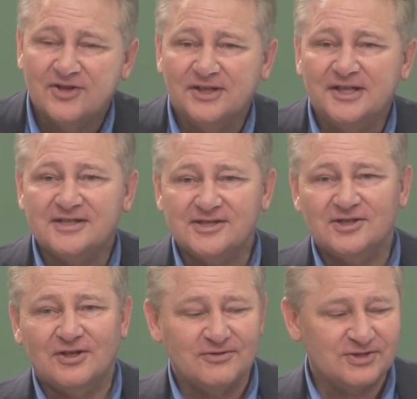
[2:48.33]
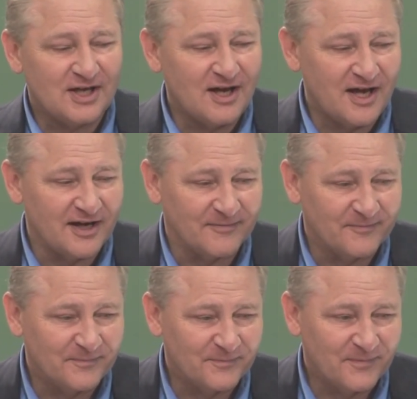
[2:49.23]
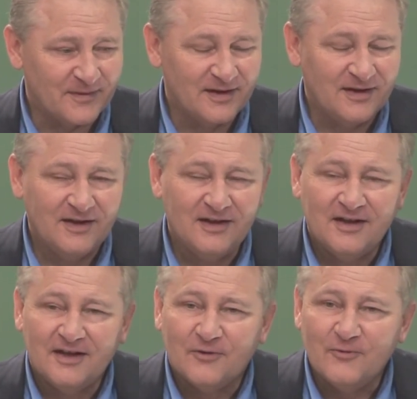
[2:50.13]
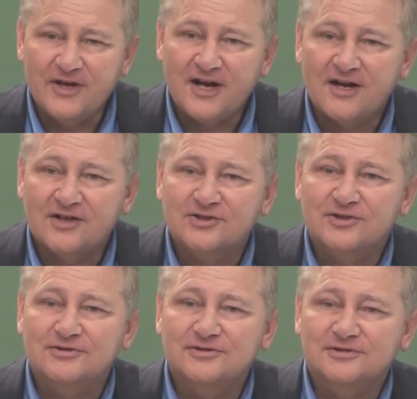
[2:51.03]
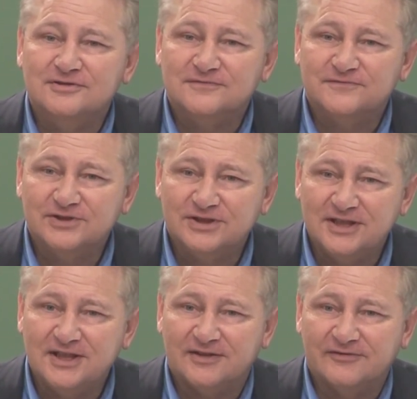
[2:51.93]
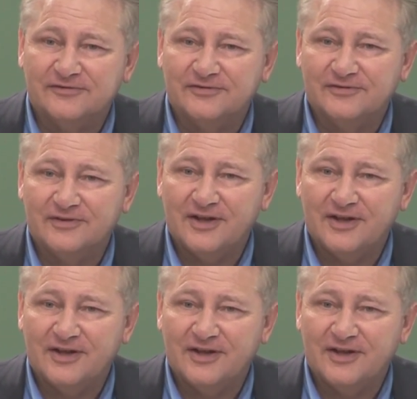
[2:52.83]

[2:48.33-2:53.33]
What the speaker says: The list goes on. We are to forgive